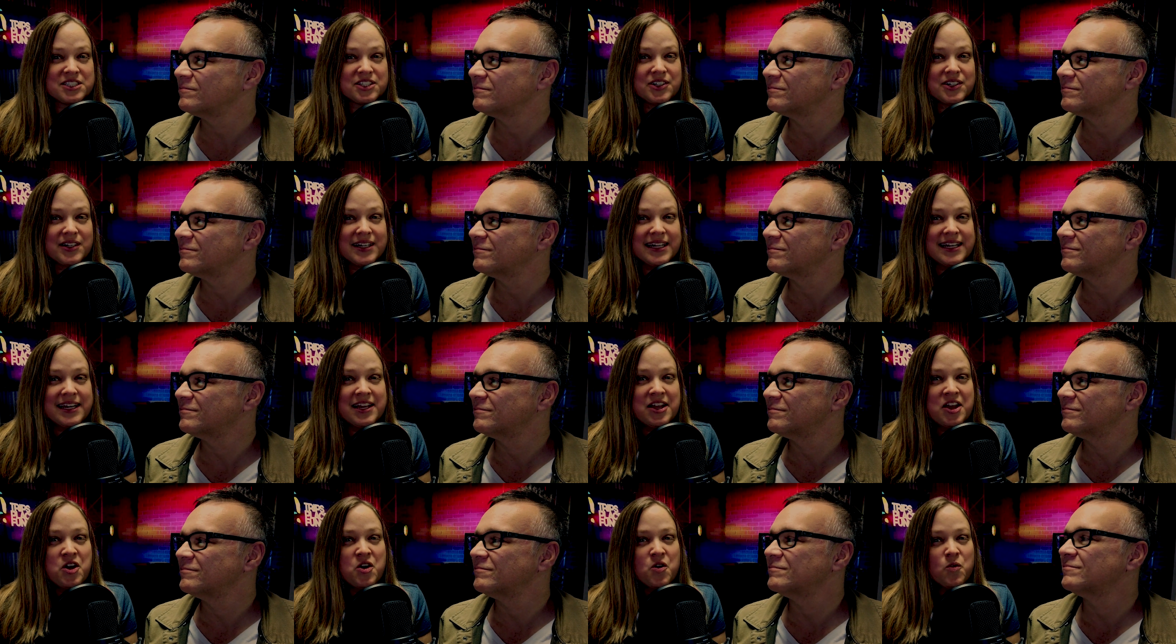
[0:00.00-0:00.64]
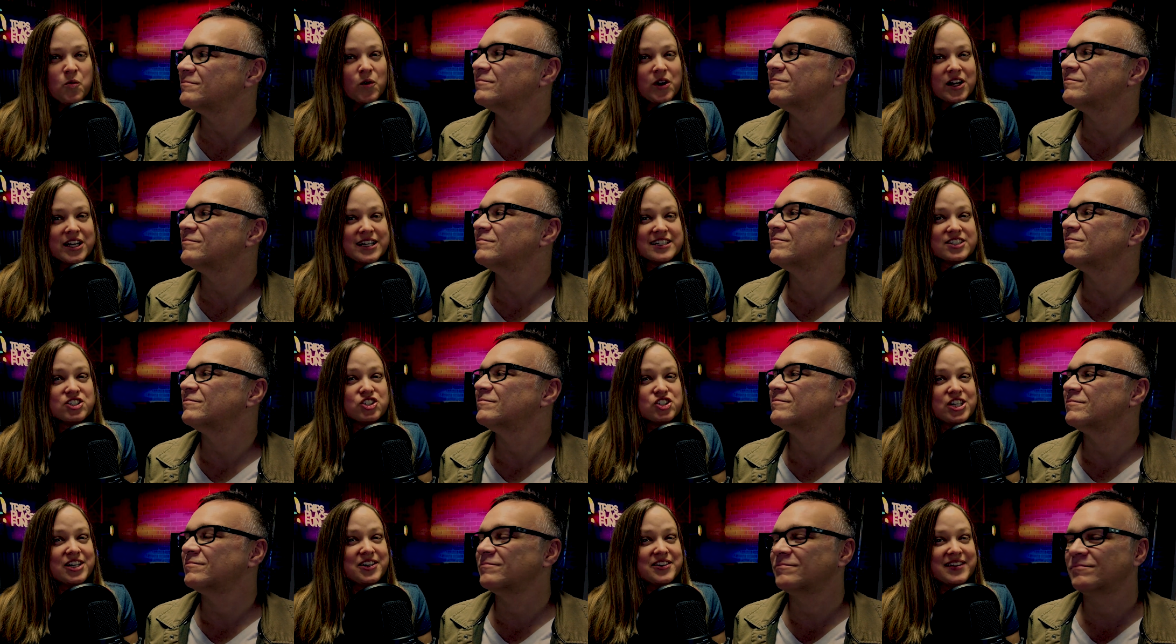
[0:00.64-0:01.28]
Speaker 1: Missouri? We're
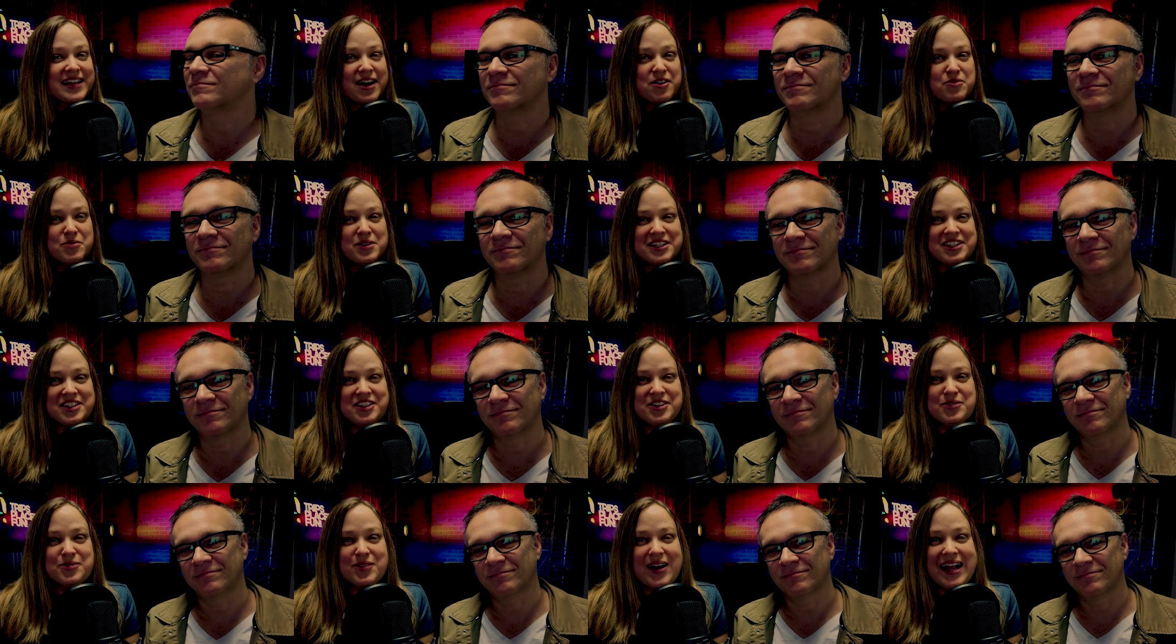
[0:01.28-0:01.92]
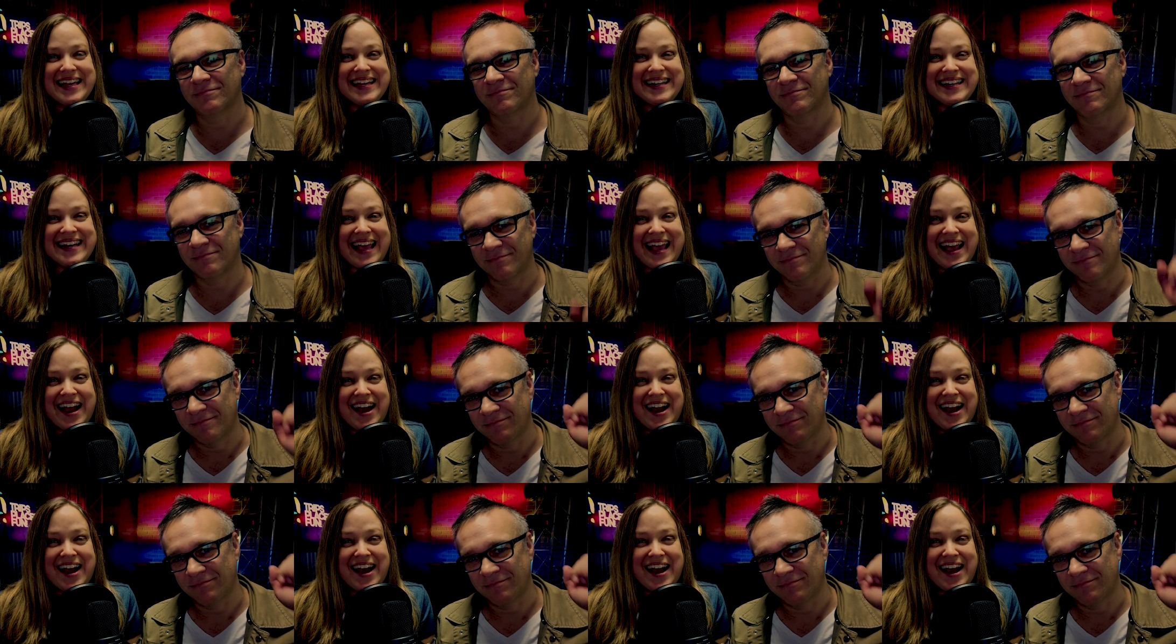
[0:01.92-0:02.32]
going to share that with you right